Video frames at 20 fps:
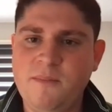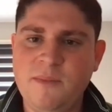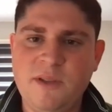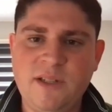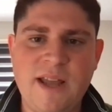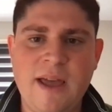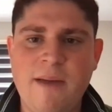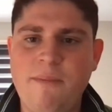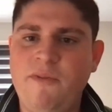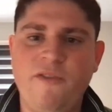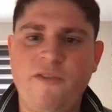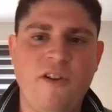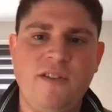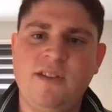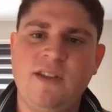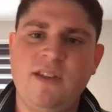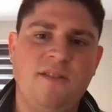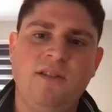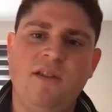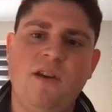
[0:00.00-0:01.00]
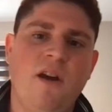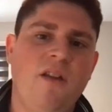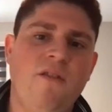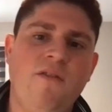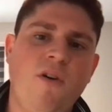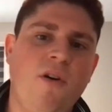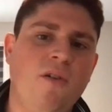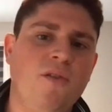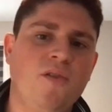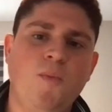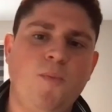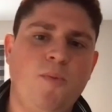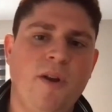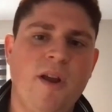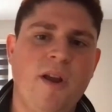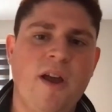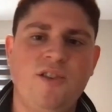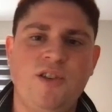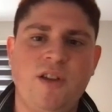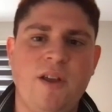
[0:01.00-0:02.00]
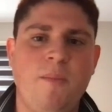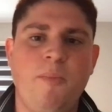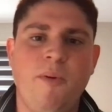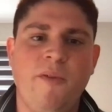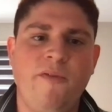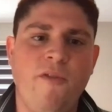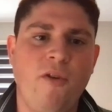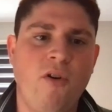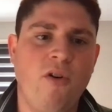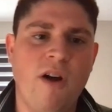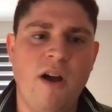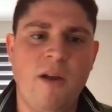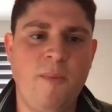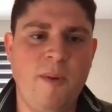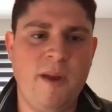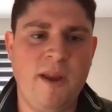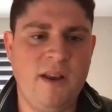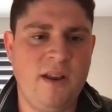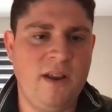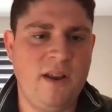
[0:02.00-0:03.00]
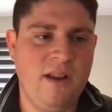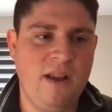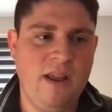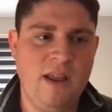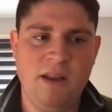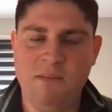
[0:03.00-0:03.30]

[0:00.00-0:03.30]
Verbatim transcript: step foot into kind of entrepreneurship before I'd been in,